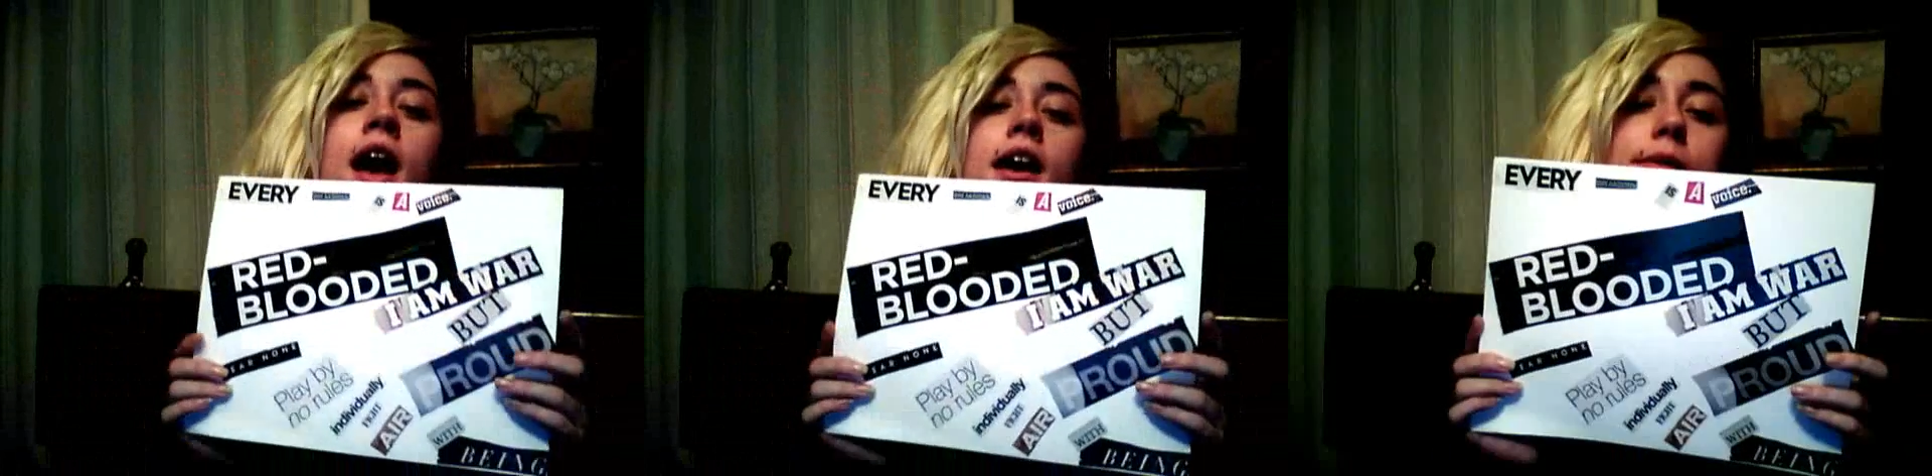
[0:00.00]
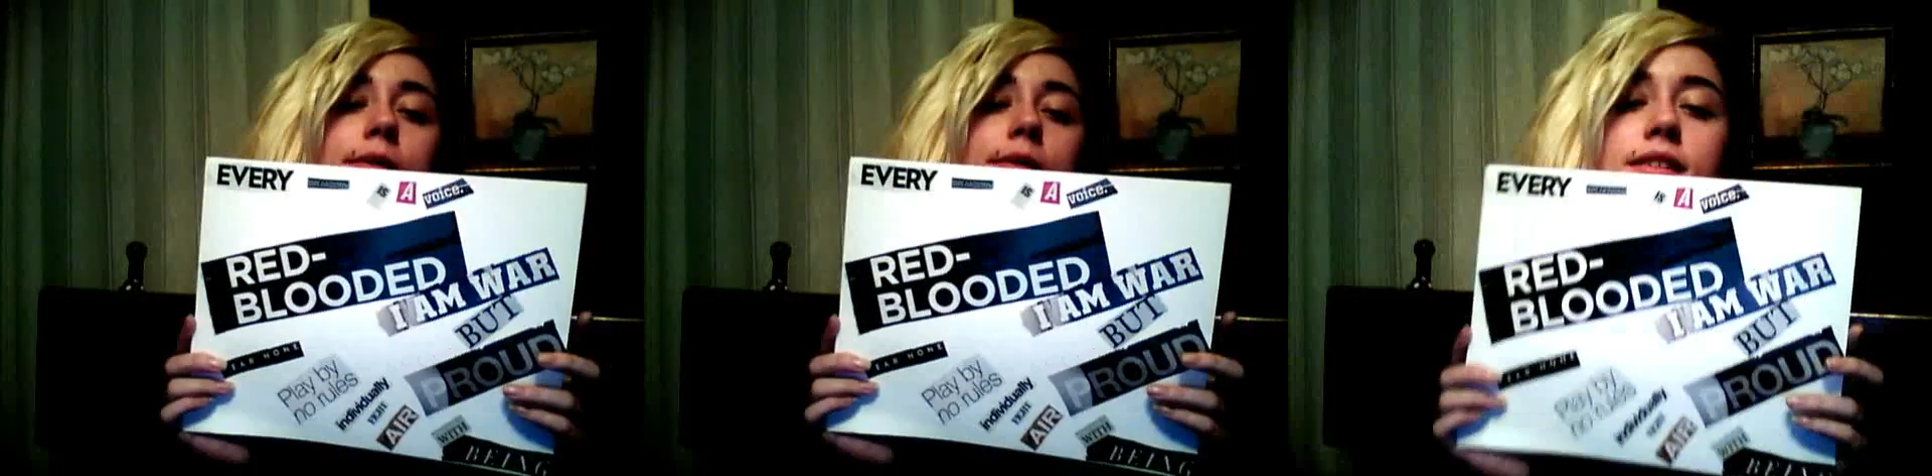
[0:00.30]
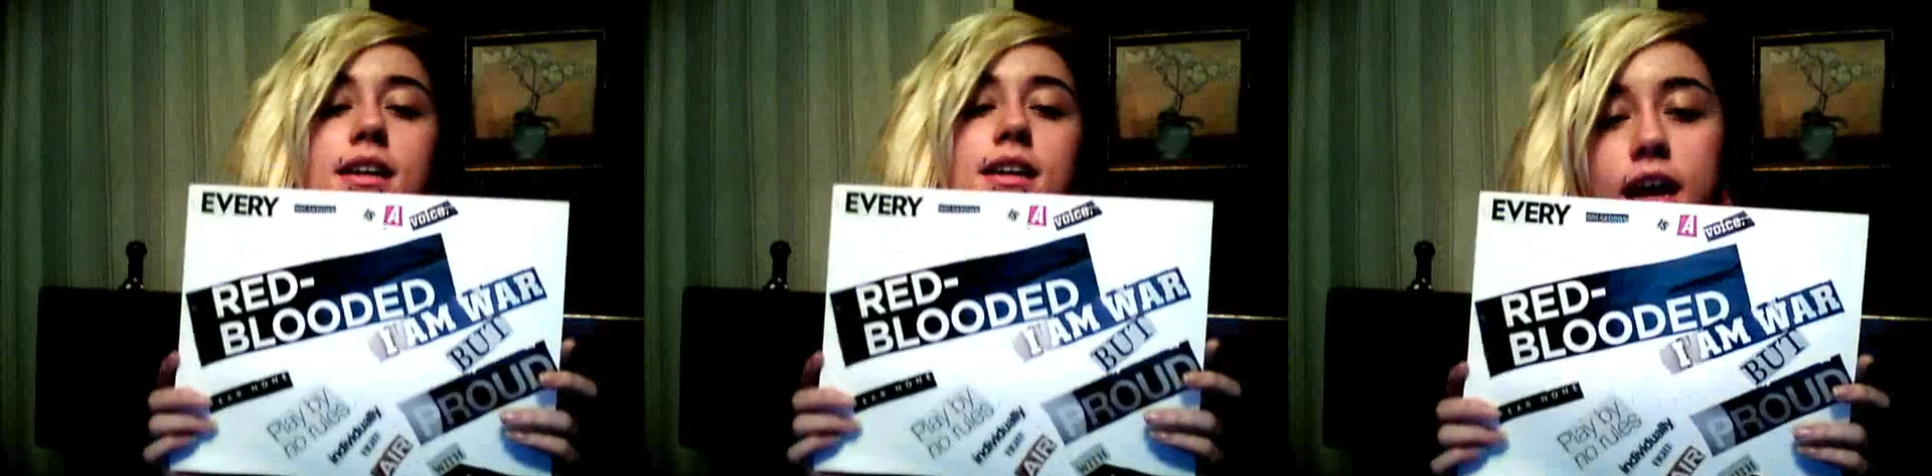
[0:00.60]
It
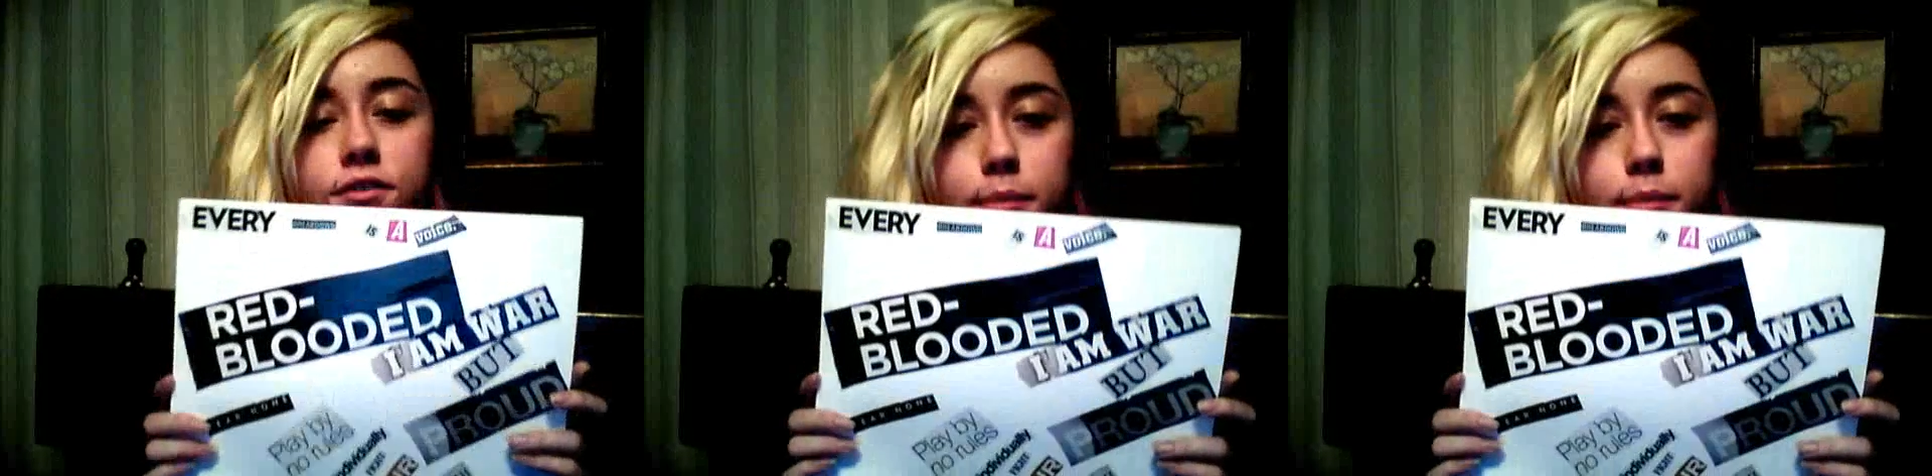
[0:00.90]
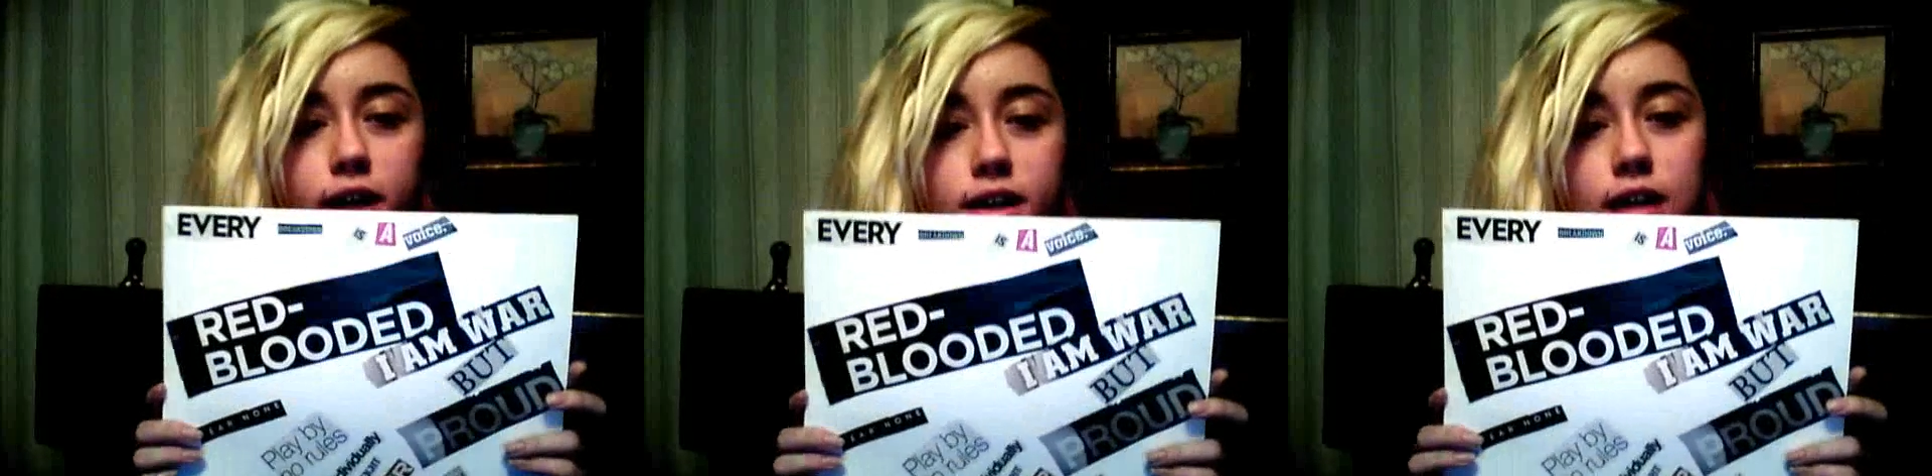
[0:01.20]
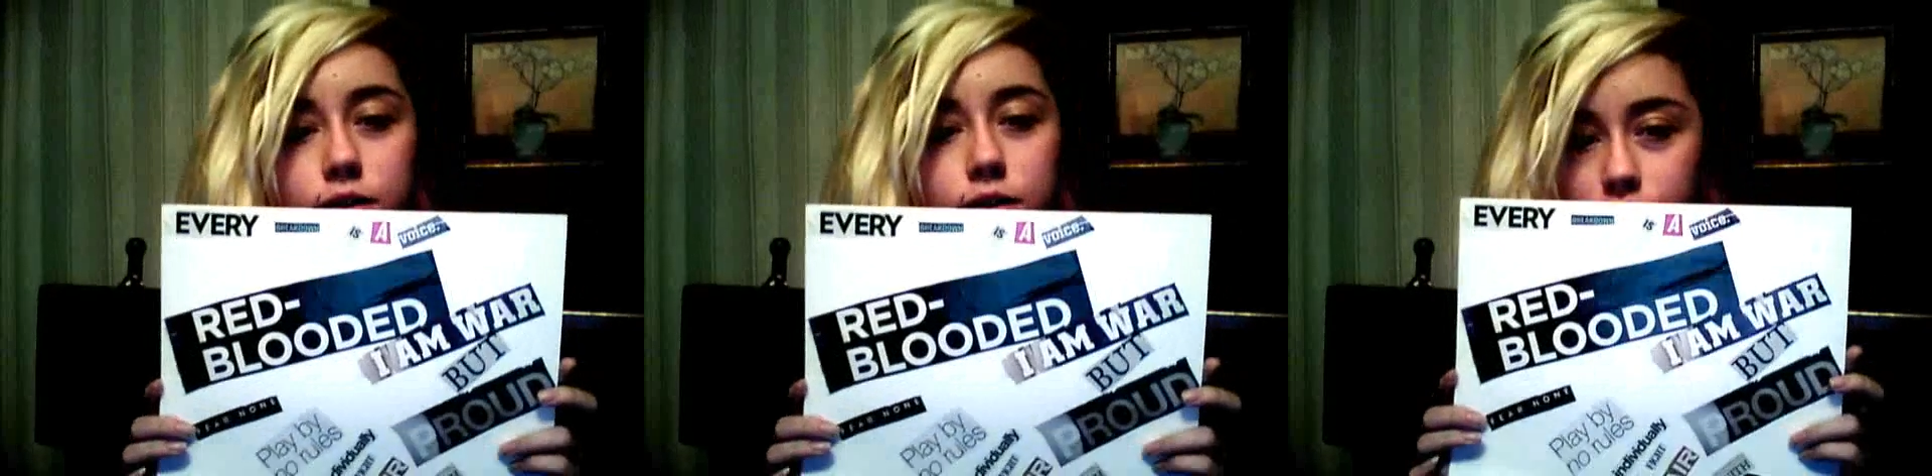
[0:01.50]
says, every
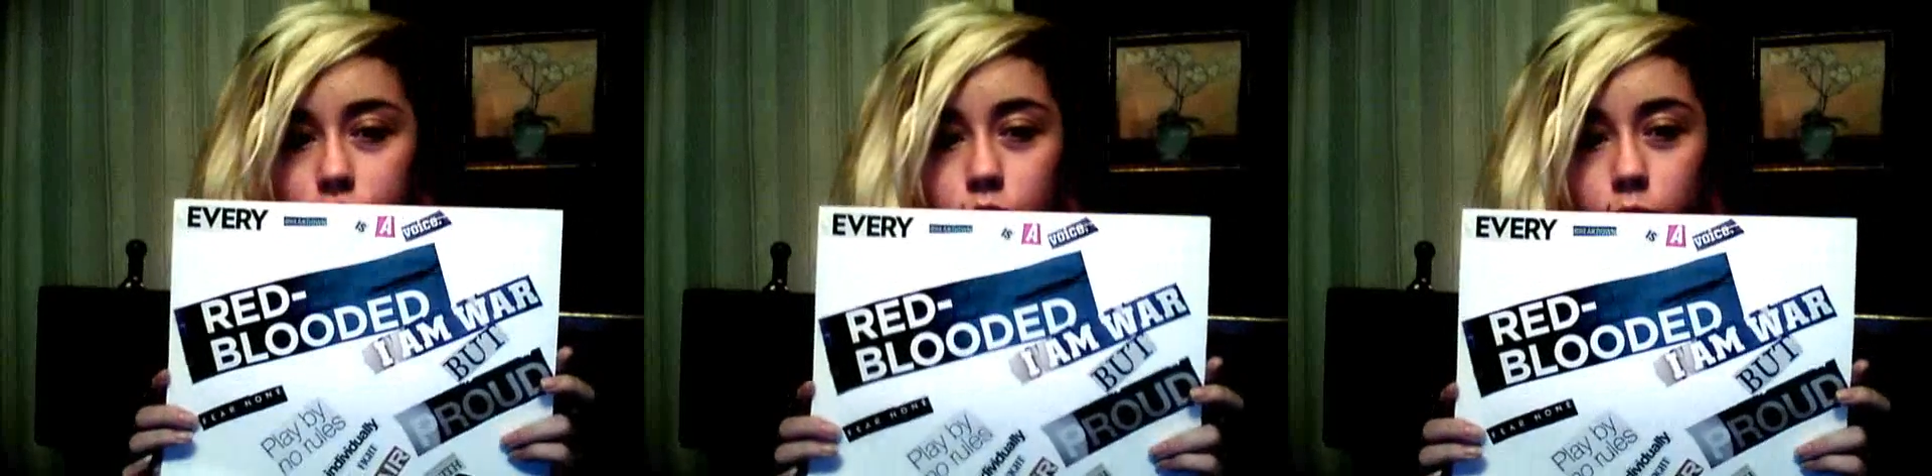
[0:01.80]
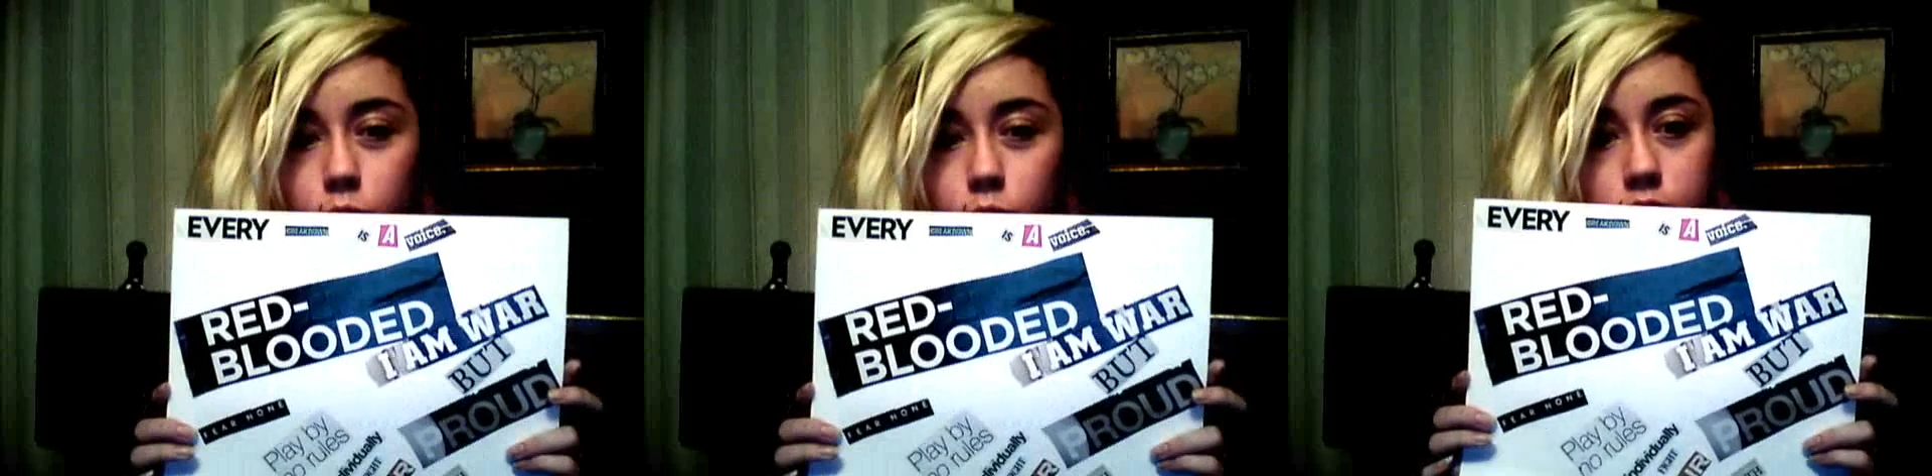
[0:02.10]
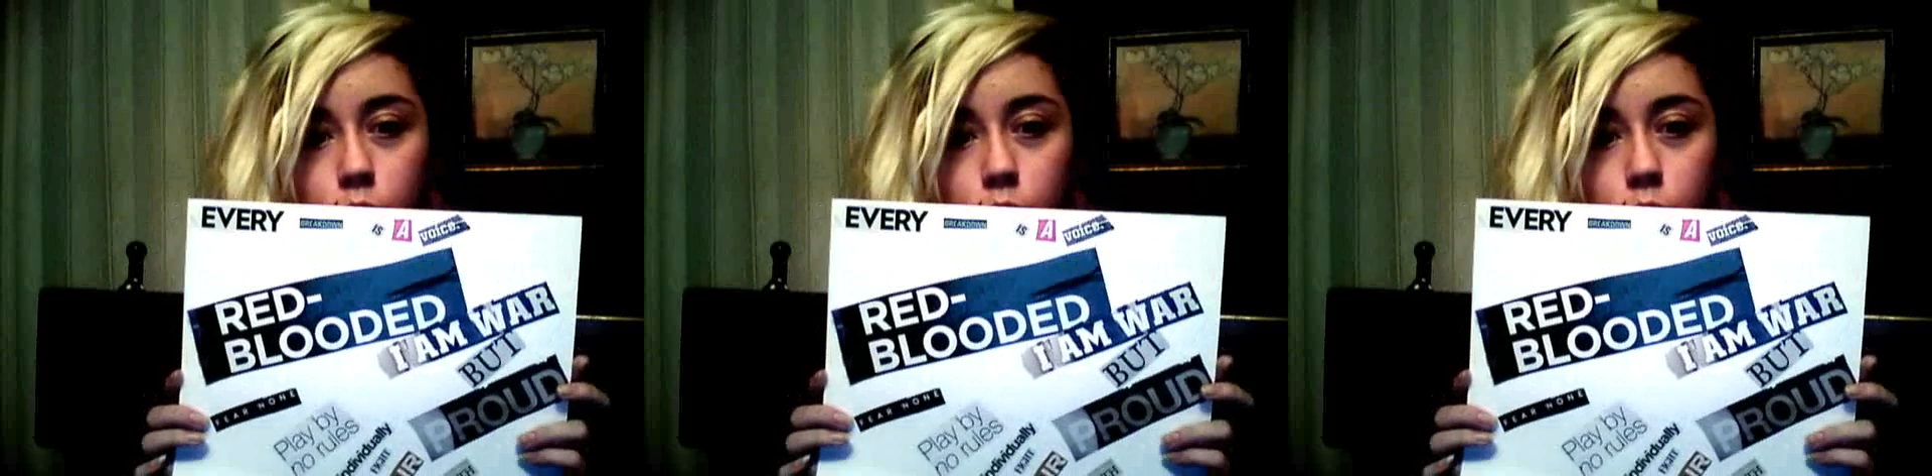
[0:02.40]
breakdown is a voice.